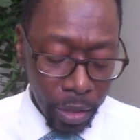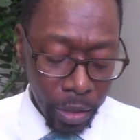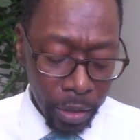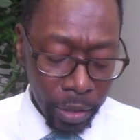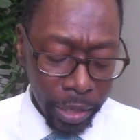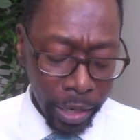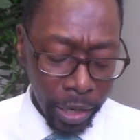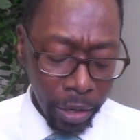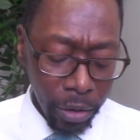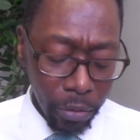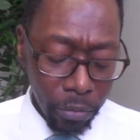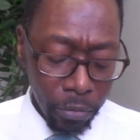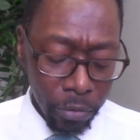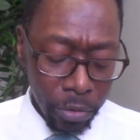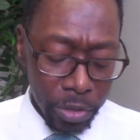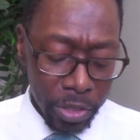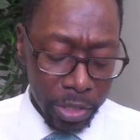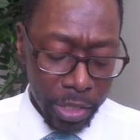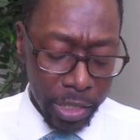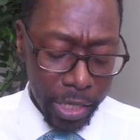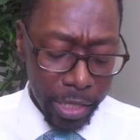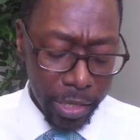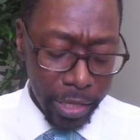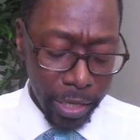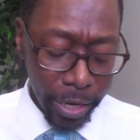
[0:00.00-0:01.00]
Now, we'll
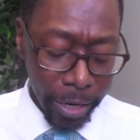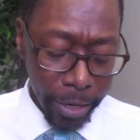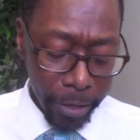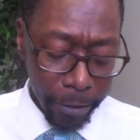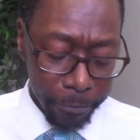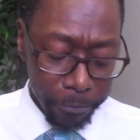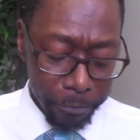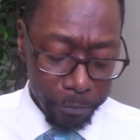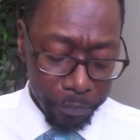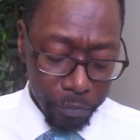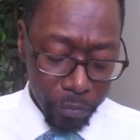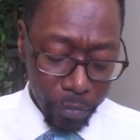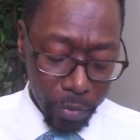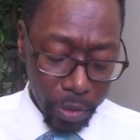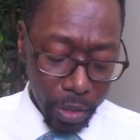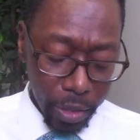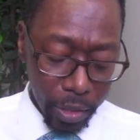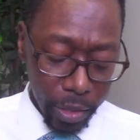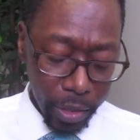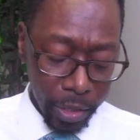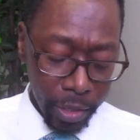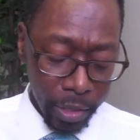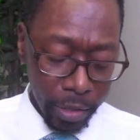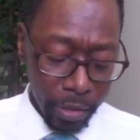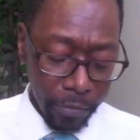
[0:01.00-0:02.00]
see there
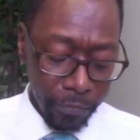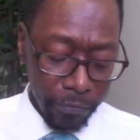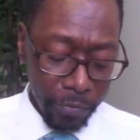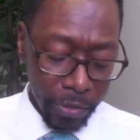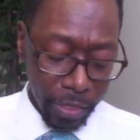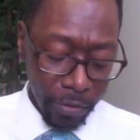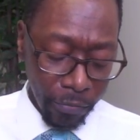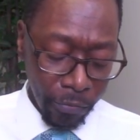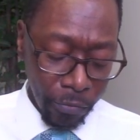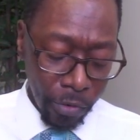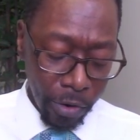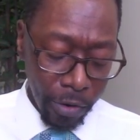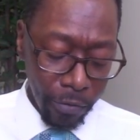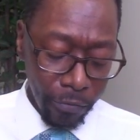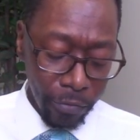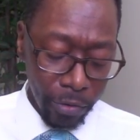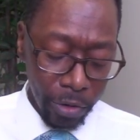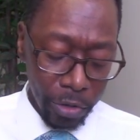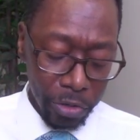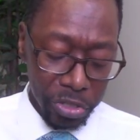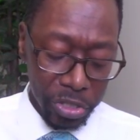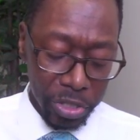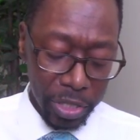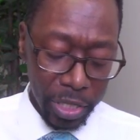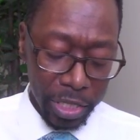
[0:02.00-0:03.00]
in the 54th
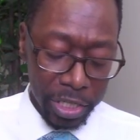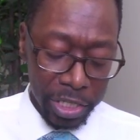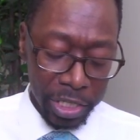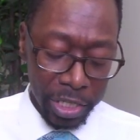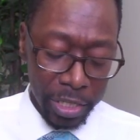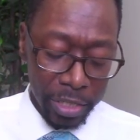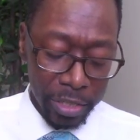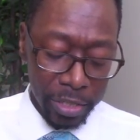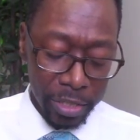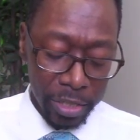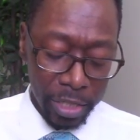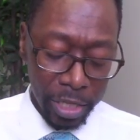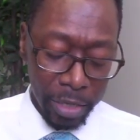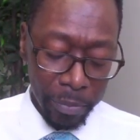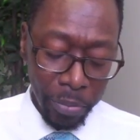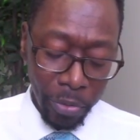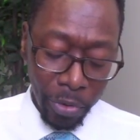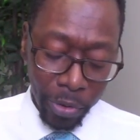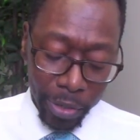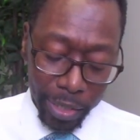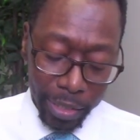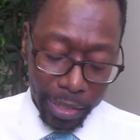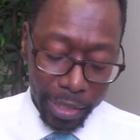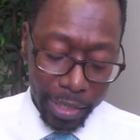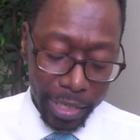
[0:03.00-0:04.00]
verse that Jesus, he
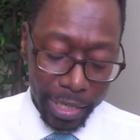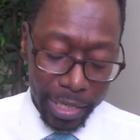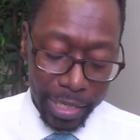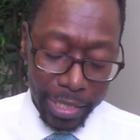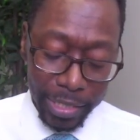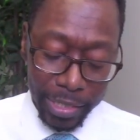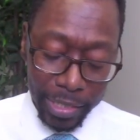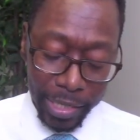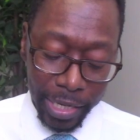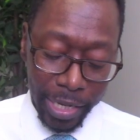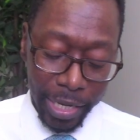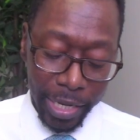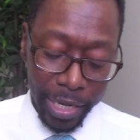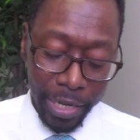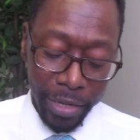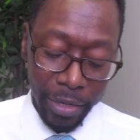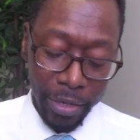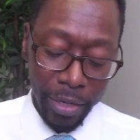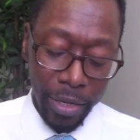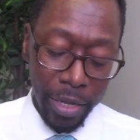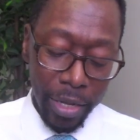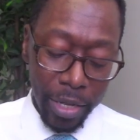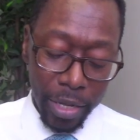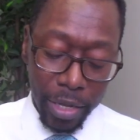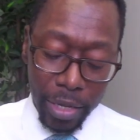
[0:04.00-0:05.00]
pointedly, he
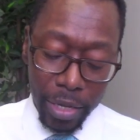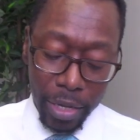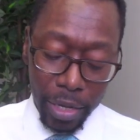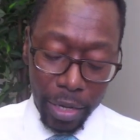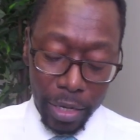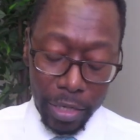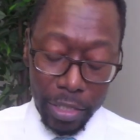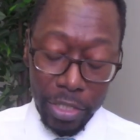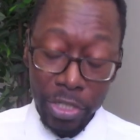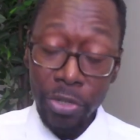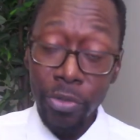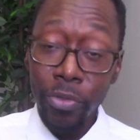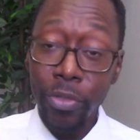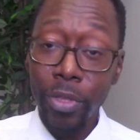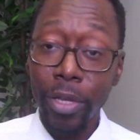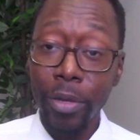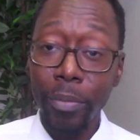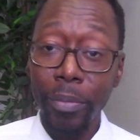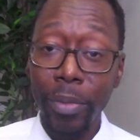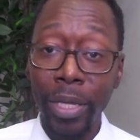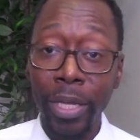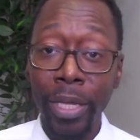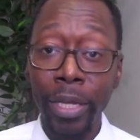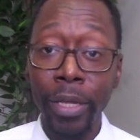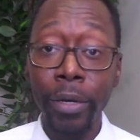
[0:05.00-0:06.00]
said, to
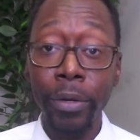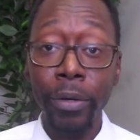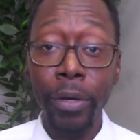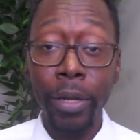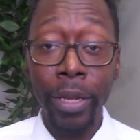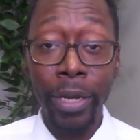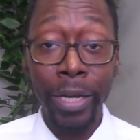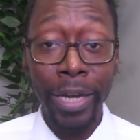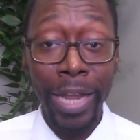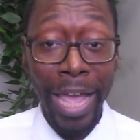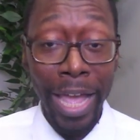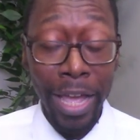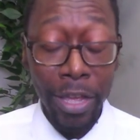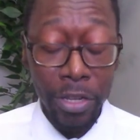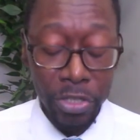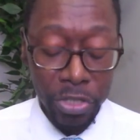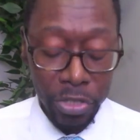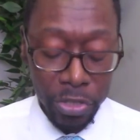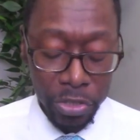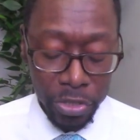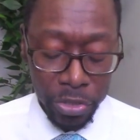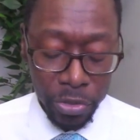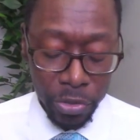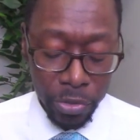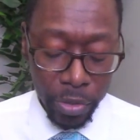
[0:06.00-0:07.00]
them in
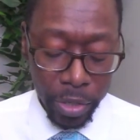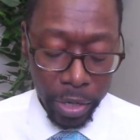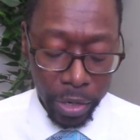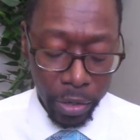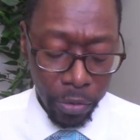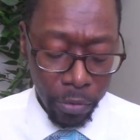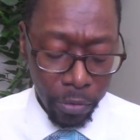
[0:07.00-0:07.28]
answer to their